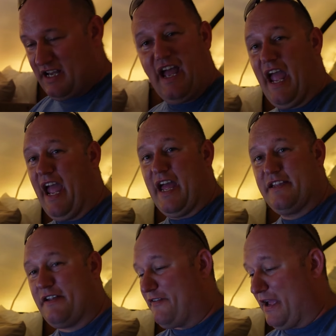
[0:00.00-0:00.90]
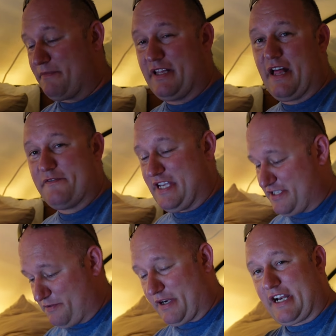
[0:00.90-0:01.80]
And the family loves it.
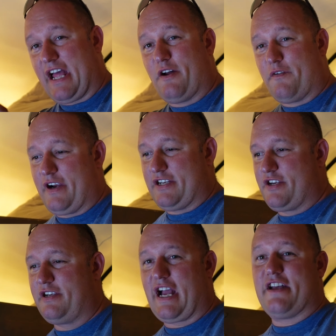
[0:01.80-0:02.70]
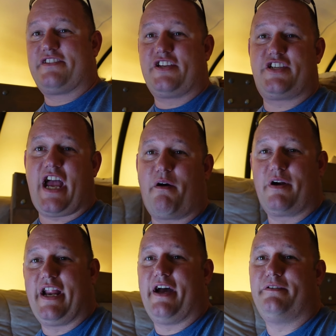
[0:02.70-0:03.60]
So we're going to head over and show you guys the
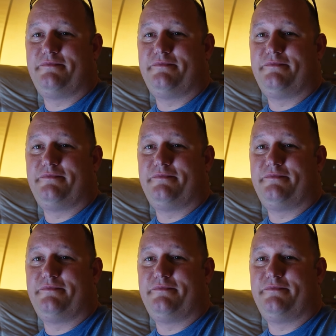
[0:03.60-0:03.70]
shower now.